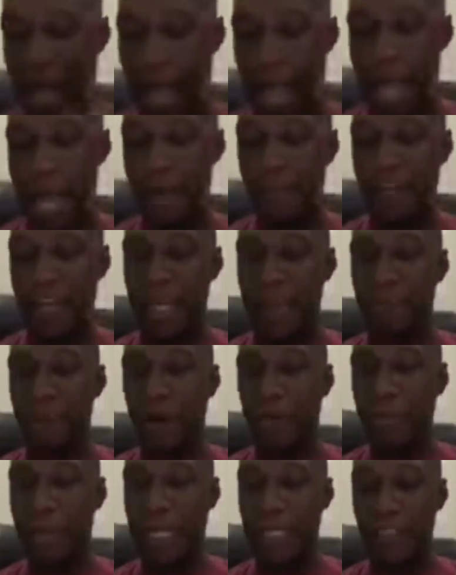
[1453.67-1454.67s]
I have eight
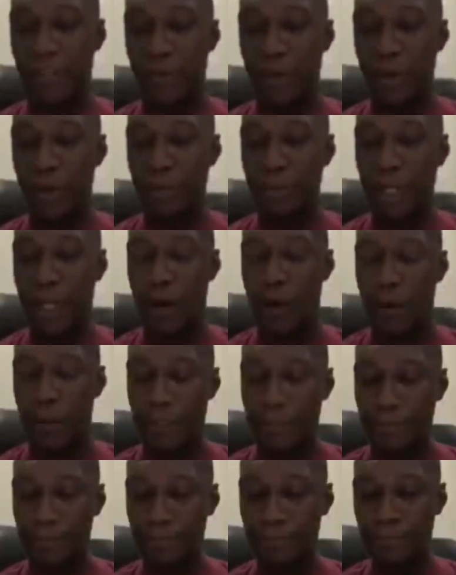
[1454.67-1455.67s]
more minutes, we will be
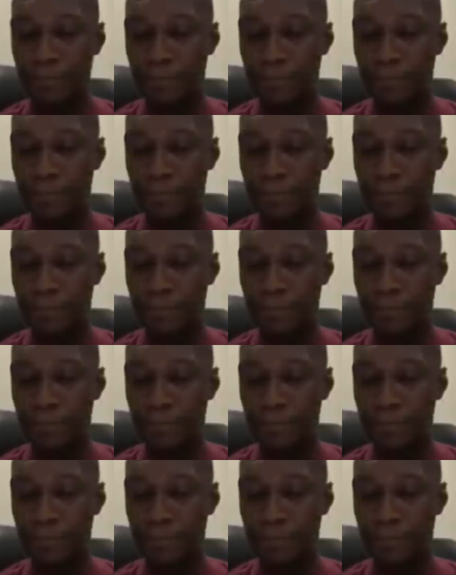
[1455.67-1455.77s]
going.